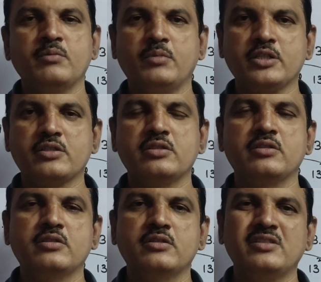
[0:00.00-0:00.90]
but
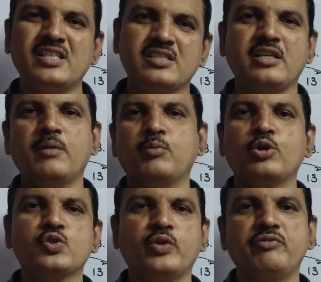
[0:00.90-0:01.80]
just I'll
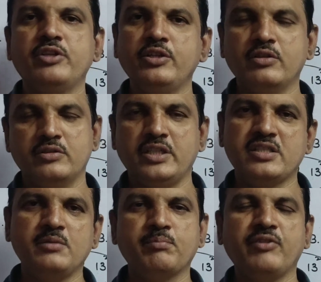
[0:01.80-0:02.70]
post one video,
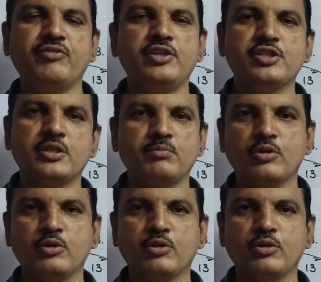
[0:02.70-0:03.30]
just simply finish up.